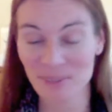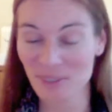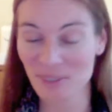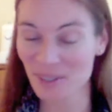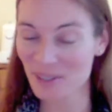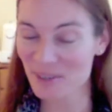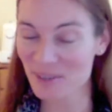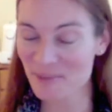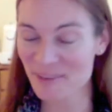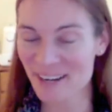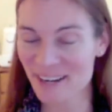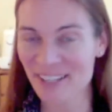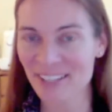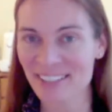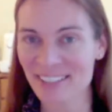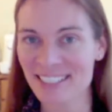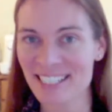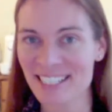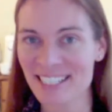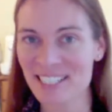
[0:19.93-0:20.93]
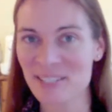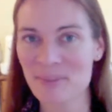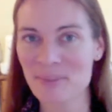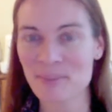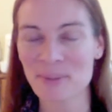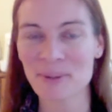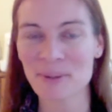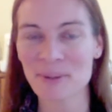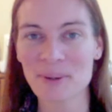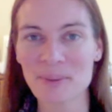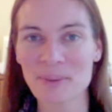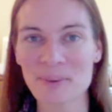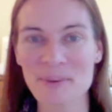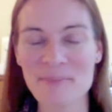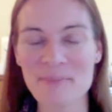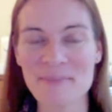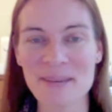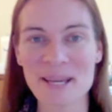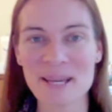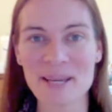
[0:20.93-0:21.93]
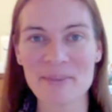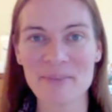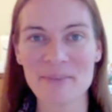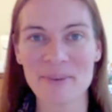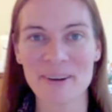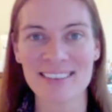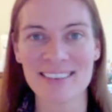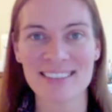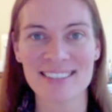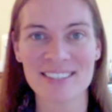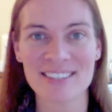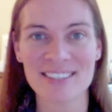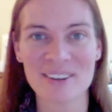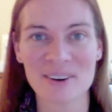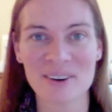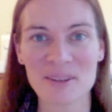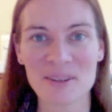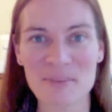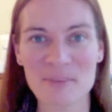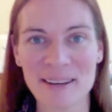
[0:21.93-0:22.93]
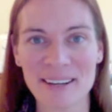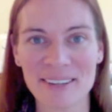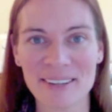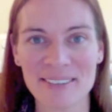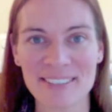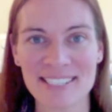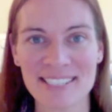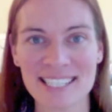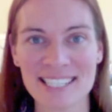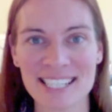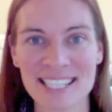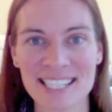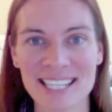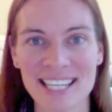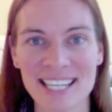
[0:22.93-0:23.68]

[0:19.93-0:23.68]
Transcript: look around, explore what Being Breath is all about.